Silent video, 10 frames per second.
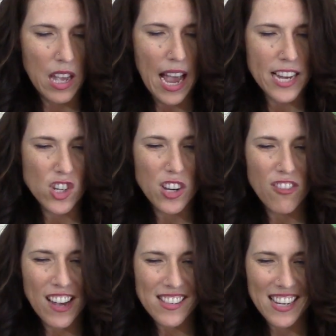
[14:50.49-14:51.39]
And she
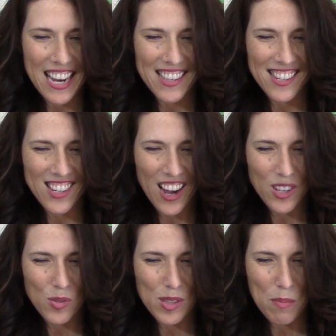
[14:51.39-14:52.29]
investigates and talks
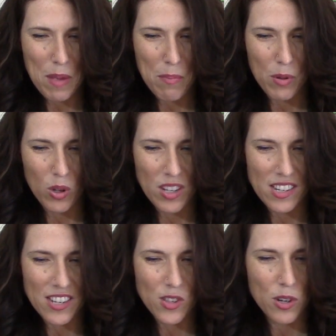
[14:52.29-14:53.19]
with some people and
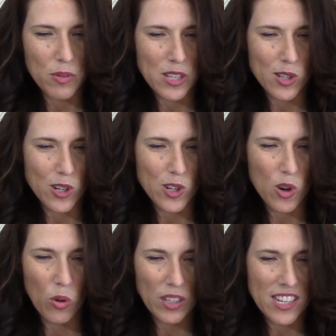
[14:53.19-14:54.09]
does her research
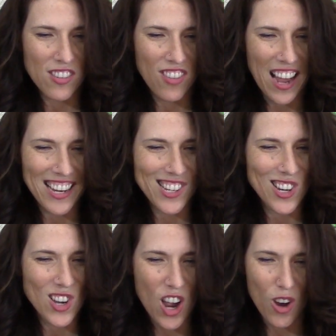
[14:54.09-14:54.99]
only to find,
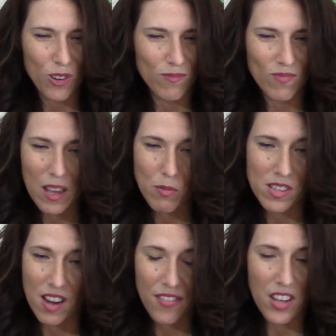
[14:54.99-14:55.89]
no, it was
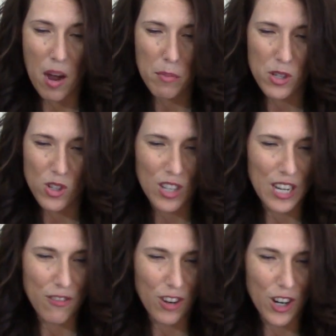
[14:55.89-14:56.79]
not the
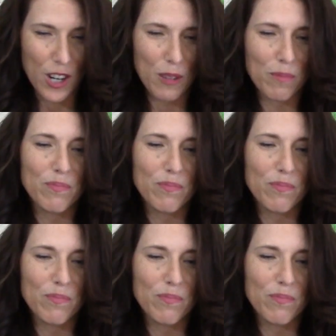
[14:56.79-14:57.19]
opportunity for her.